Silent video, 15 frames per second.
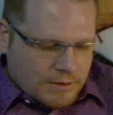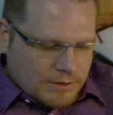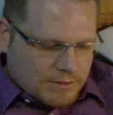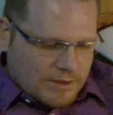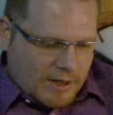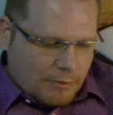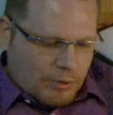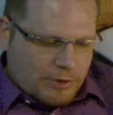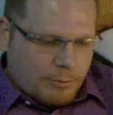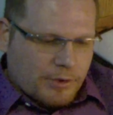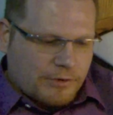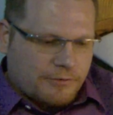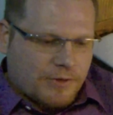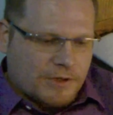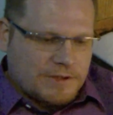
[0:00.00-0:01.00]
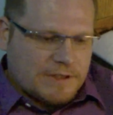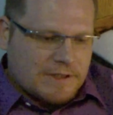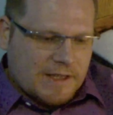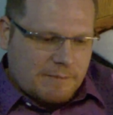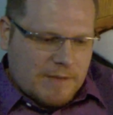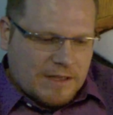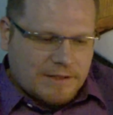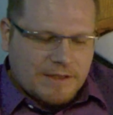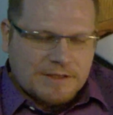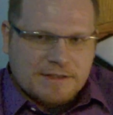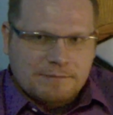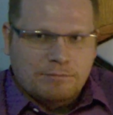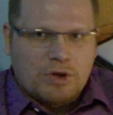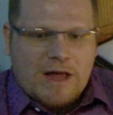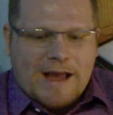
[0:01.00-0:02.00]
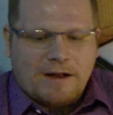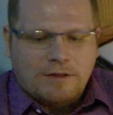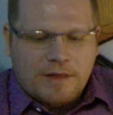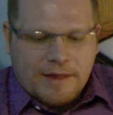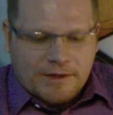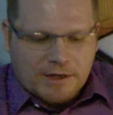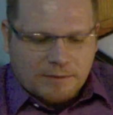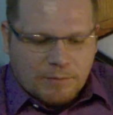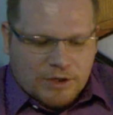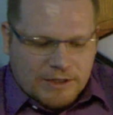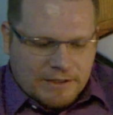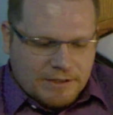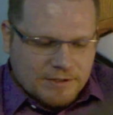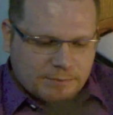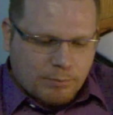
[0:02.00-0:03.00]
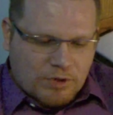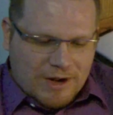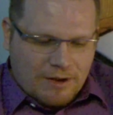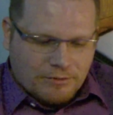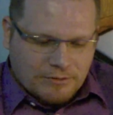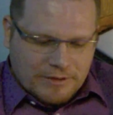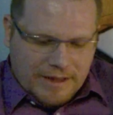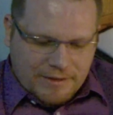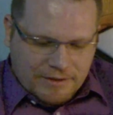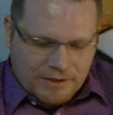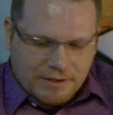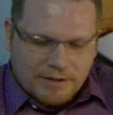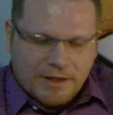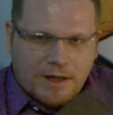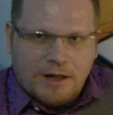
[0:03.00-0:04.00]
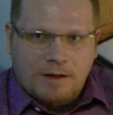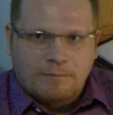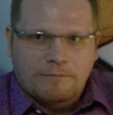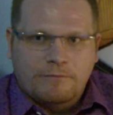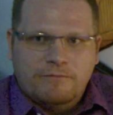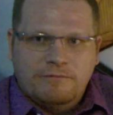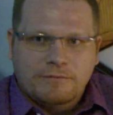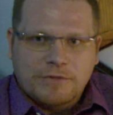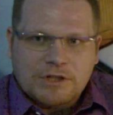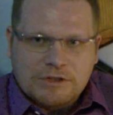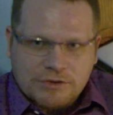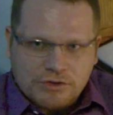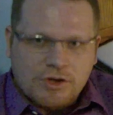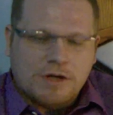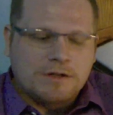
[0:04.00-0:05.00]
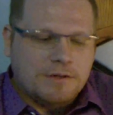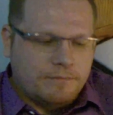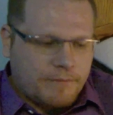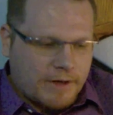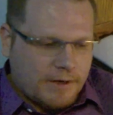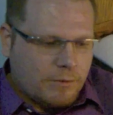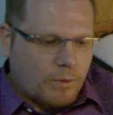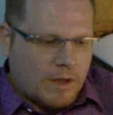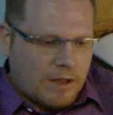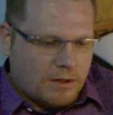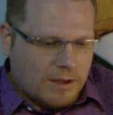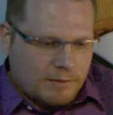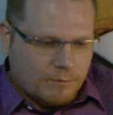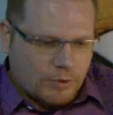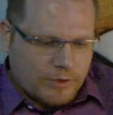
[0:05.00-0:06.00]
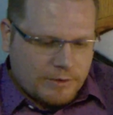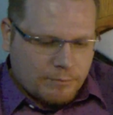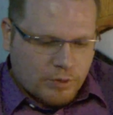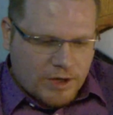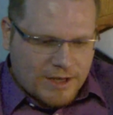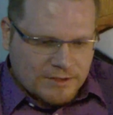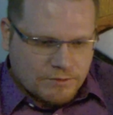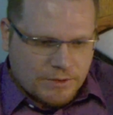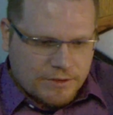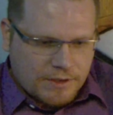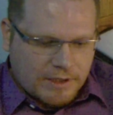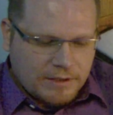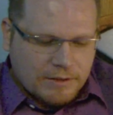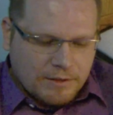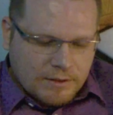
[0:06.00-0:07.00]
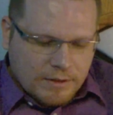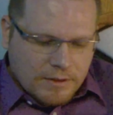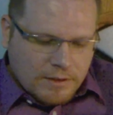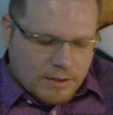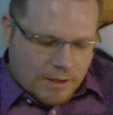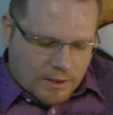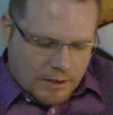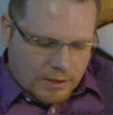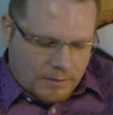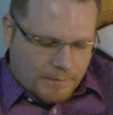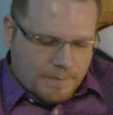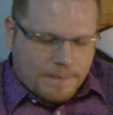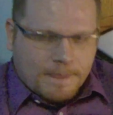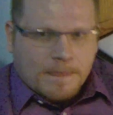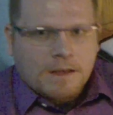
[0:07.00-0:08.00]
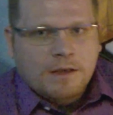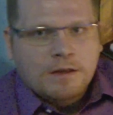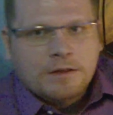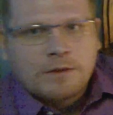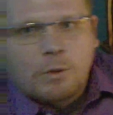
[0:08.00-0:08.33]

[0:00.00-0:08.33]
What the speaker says: so I would have preferred that they made this in black leather, but it is brown leather, constructed very well. I'm really impressed with it. The